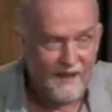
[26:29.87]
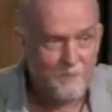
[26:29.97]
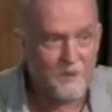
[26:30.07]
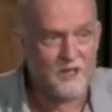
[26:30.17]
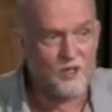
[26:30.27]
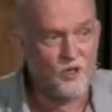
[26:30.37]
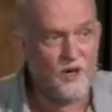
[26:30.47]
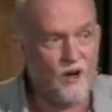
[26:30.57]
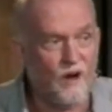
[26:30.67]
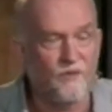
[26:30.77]
But the
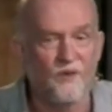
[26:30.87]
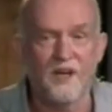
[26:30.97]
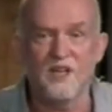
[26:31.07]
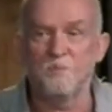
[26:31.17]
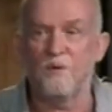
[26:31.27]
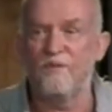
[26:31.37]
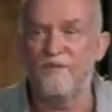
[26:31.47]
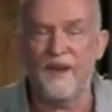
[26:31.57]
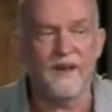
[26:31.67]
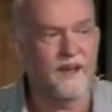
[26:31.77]
drink offering is
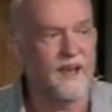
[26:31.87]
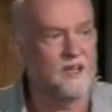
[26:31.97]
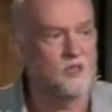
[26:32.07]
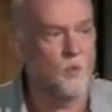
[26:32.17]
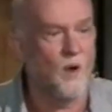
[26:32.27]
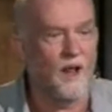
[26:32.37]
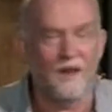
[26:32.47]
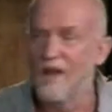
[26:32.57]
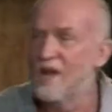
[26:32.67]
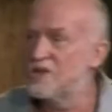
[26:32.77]
prophetic as well
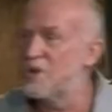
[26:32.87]
to